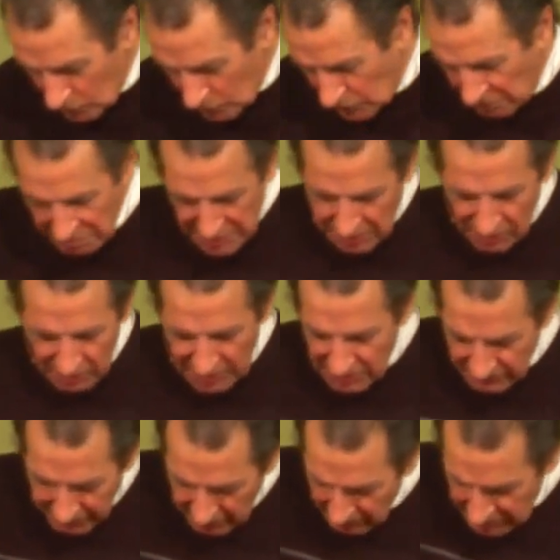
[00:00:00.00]
You can be the way
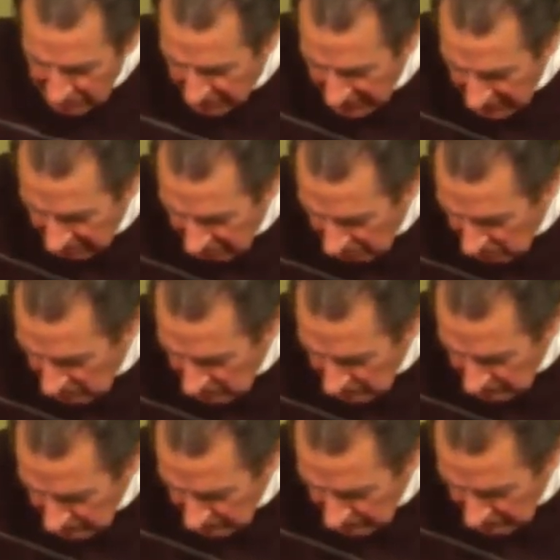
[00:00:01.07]
you've always been
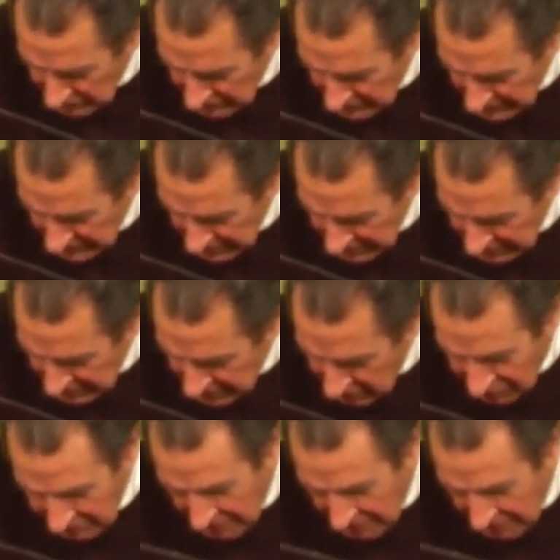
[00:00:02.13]
you can